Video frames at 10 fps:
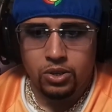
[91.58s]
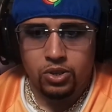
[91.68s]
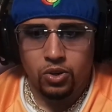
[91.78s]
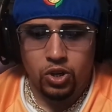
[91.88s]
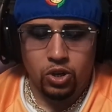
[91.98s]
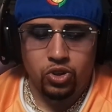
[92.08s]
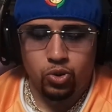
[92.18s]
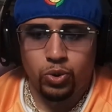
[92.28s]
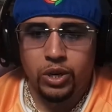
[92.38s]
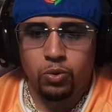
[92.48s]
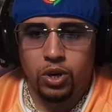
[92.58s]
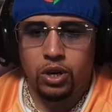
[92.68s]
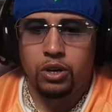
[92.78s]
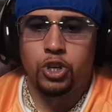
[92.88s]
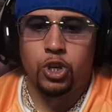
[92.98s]
So those three
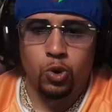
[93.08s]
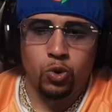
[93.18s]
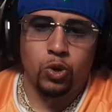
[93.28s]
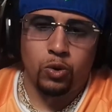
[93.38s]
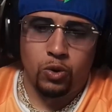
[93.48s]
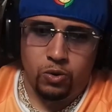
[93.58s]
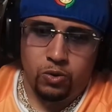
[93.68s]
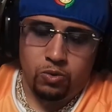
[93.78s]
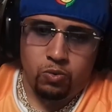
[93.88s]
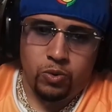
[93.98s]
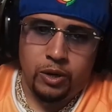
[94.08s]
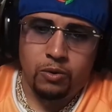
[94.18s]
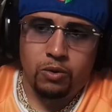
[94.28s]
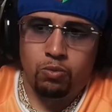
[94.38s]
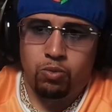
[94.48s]
were when
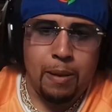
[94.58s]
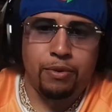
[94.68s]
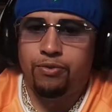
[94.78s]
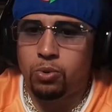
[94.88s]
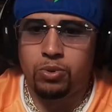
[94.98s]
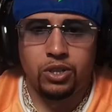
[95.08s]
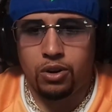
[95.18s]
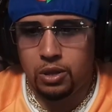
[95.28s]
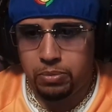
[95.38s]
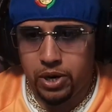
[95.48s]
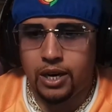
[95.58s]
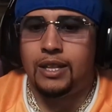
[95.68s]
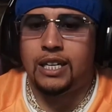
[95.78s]
right before we started the pod.